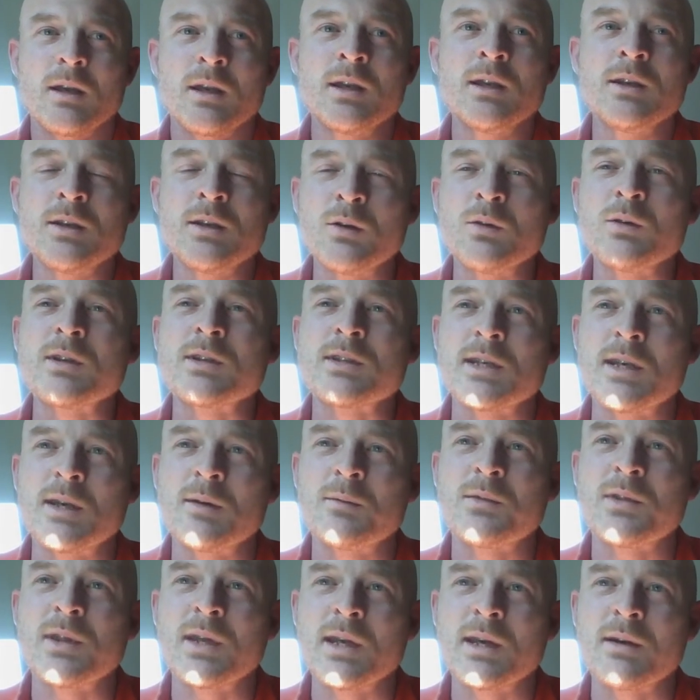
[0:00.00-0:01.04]
you do the
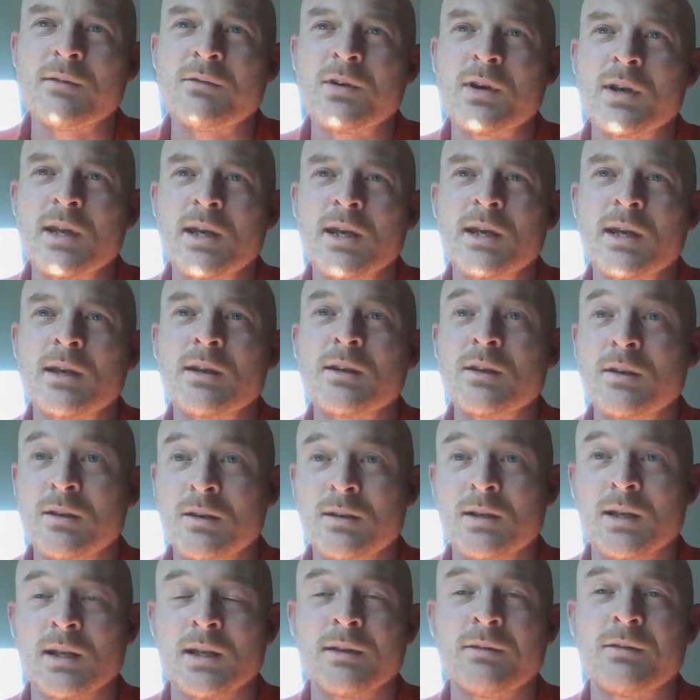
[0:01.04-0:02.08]
same thing every day. You
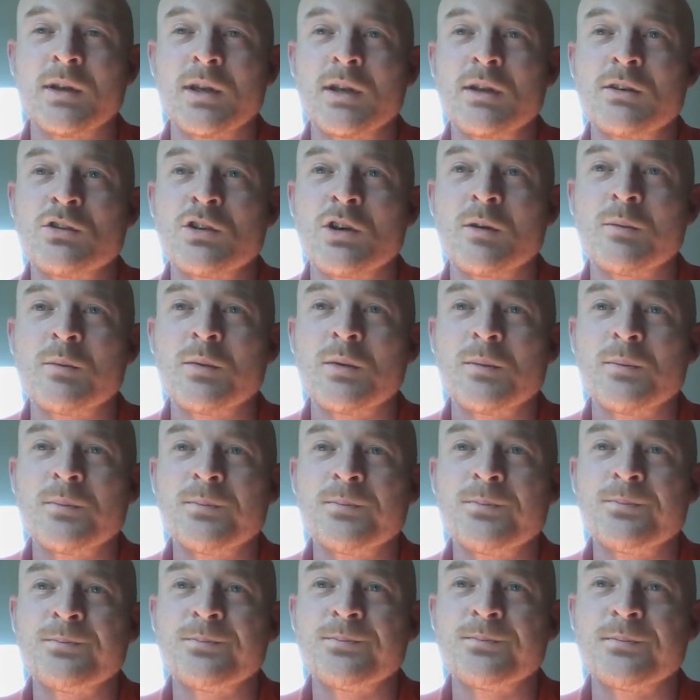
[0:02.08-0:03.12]
deliver your job,
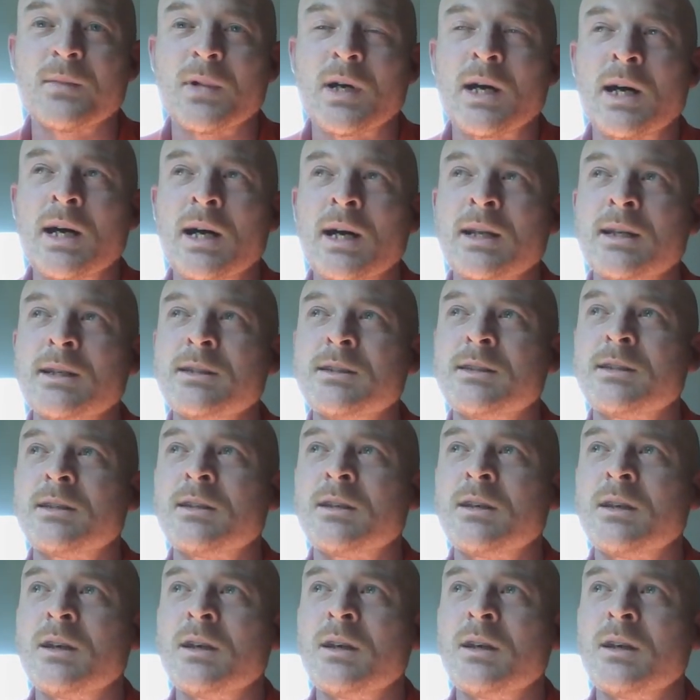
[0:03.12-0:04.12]
and